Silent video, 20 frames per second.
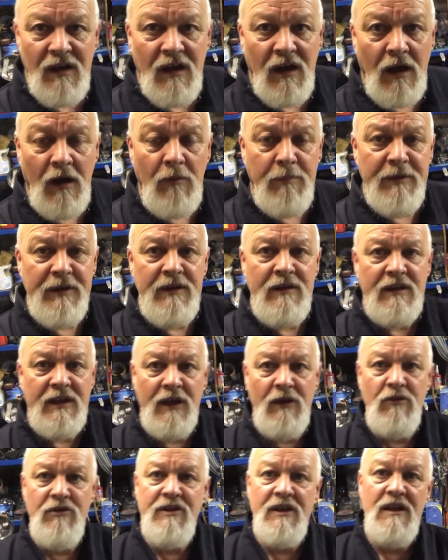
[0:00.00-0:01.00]
I'll be
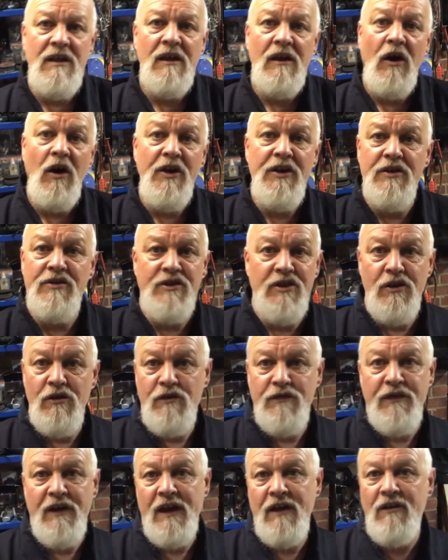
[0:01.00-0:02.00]
guilty. I used to
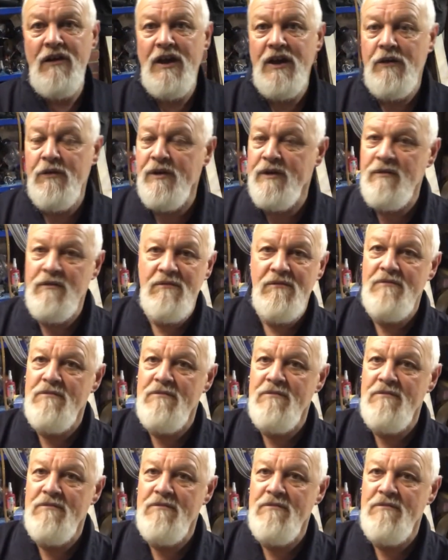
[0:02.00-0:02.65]
use Fairy Liquid.